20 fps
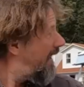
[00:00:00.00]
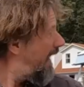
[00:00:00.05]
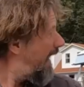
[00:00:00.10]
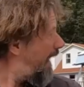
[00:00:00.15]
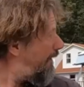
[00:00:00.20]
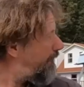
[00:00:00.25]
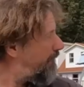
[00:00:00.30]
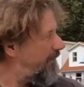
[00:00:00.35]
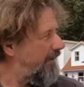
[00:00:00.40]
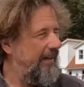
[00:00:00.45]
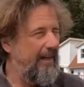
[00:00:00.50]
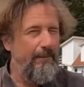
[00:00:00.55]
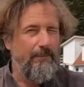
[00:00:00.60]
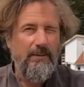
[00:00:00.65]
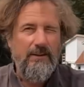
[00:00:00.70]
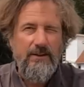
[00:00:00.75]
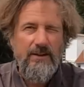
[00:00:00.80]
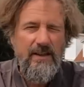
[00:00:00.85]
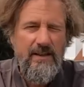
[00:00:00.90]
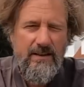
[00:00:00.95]
haven't been
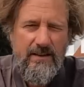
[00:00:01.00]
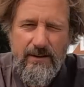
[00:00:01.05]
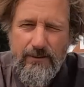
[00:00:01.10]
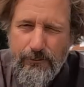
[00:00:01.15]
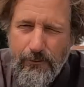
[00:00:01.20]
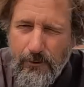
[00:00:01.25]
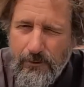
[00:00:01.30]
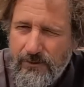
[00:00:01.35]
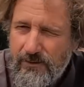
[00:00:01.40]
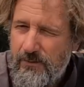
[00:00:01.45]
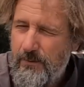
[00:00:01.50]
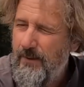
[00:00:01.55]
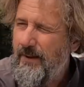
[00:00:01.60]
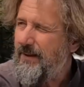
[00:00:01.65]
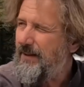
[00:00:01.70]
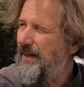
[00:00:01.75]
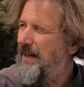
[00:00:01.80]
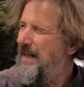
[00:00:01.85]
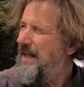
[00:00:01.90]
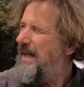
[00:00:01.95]
able, Jesus Rose
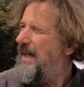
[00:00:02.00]
sweet.